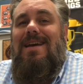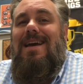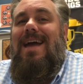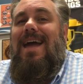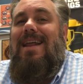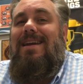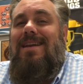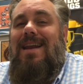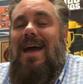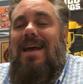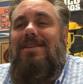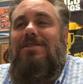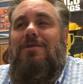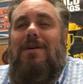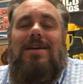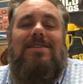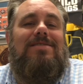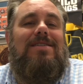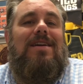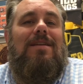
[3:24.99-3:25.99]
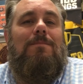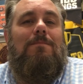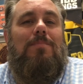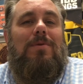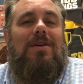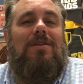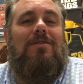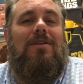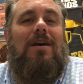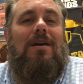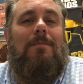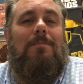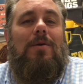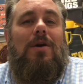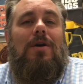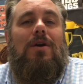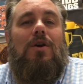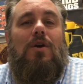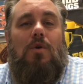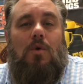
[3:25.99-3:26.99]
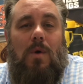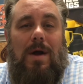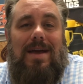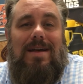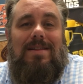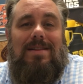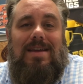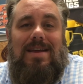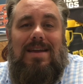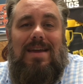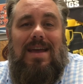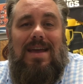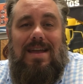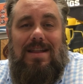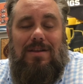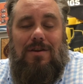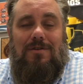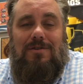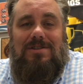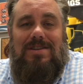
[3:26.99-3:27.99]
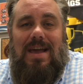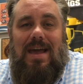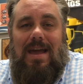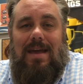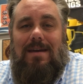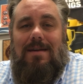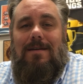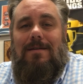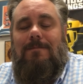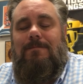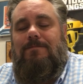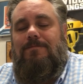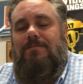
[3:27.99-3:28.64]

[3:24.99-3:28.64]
and nitrates can build up quickly in your tank.